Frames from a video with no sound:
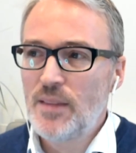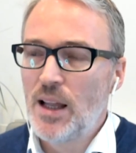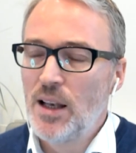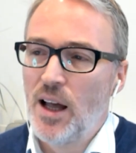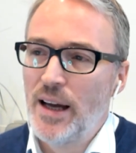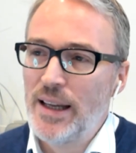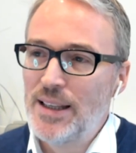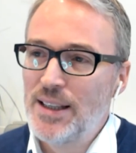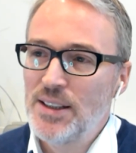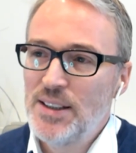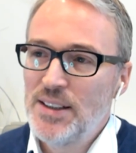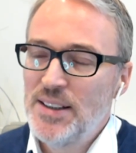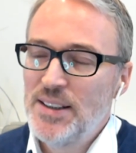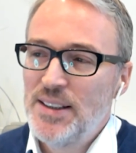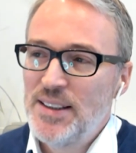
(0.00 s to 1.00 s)
like,
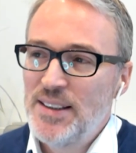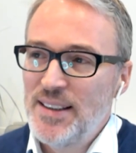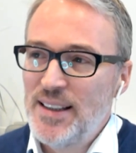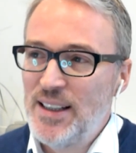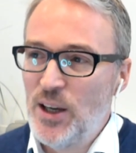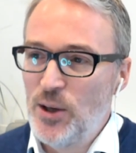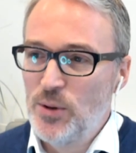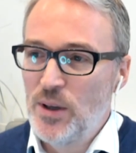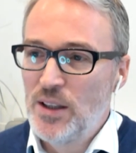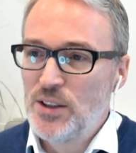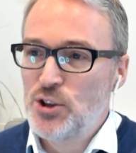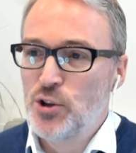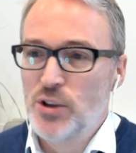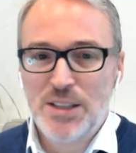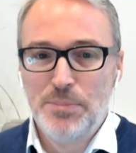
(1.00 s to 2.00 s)
you know,
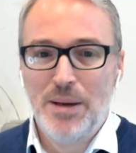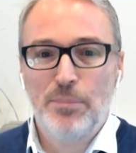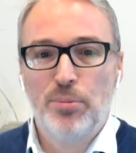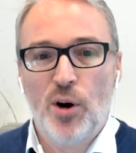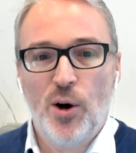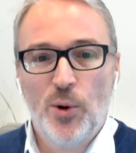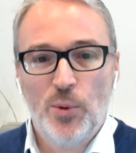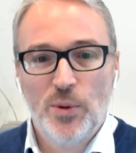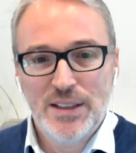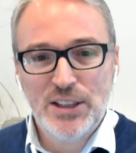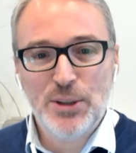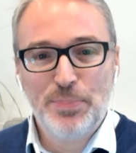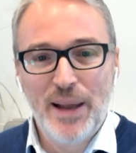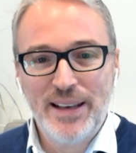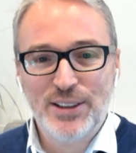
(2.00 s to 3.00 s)
trust me, bro. Did you
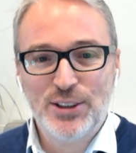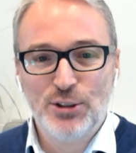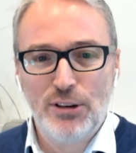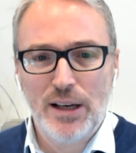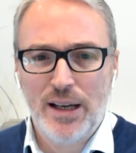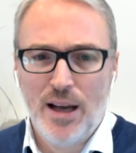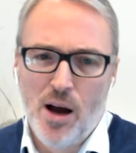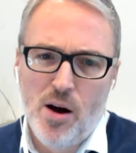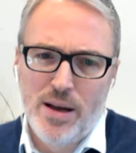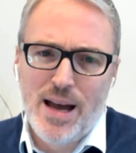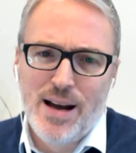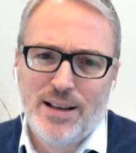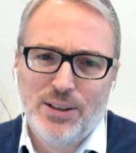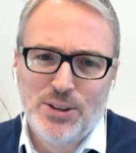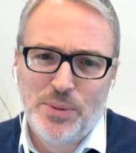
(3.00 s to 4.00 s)
plant a tree? Oh, yeah,
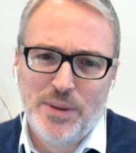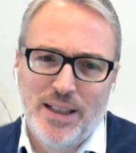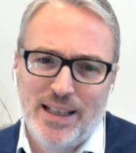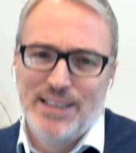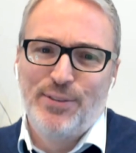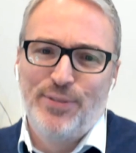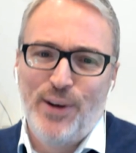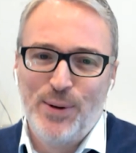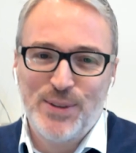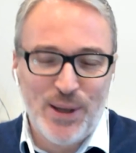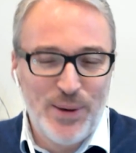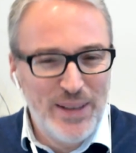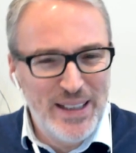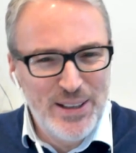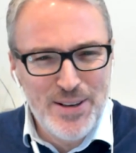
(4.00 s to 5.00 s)
of course we did. Here's a
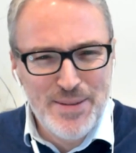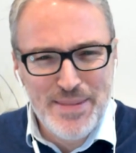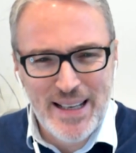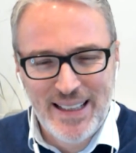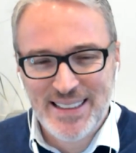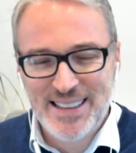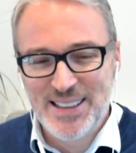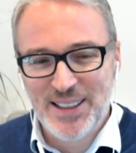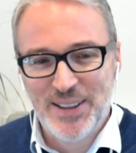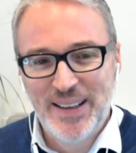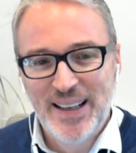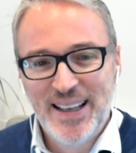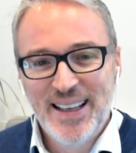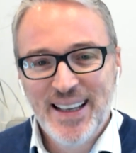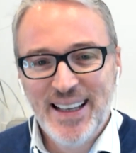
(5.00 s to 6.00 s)
photo. You know what I mean? So
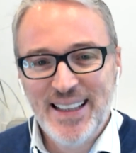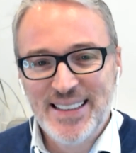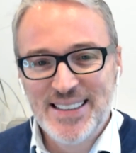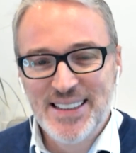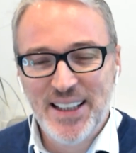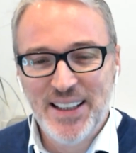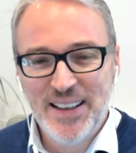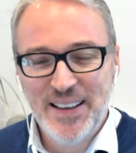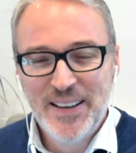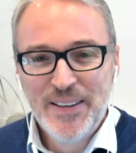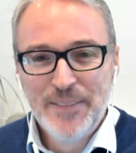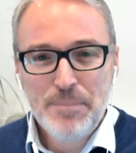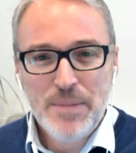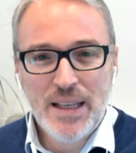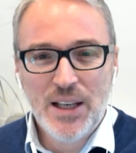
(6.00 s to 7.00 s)
it's,
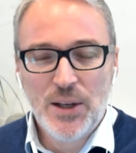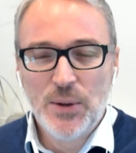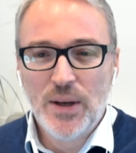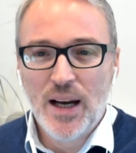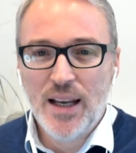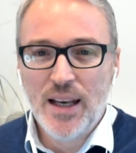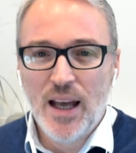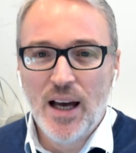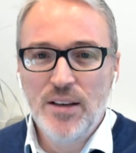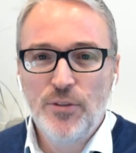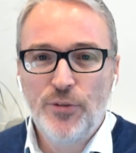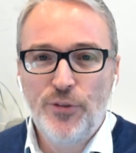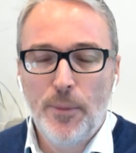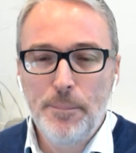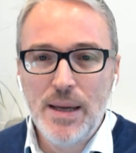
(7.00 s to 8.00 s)
you know, and
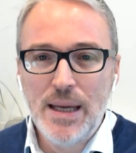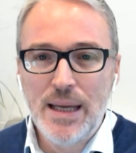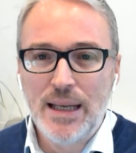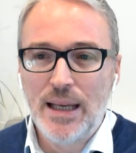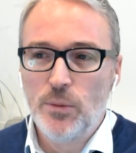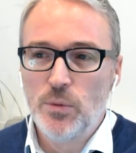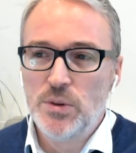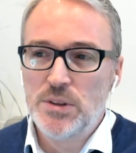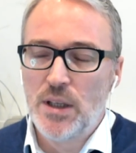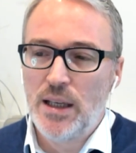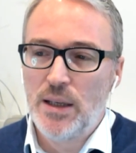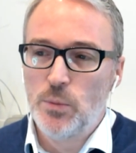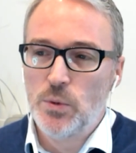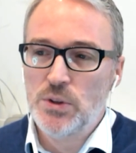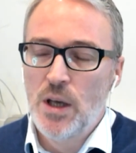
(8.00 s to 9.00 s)
for me,
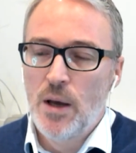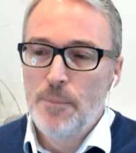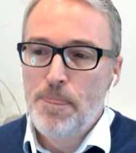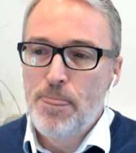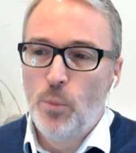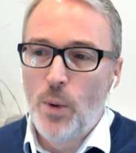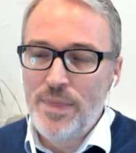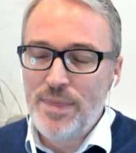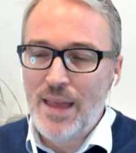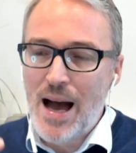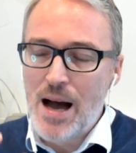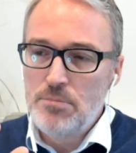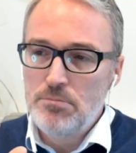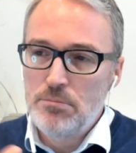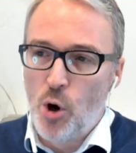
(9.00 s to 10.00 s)
it was when
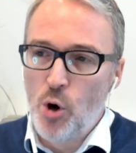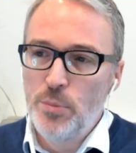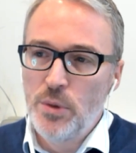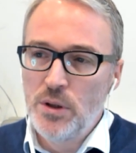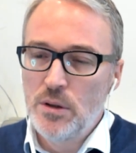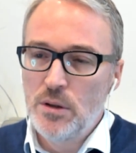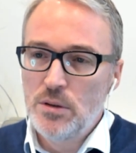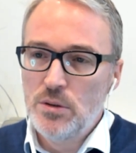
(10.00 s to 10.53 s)
that moment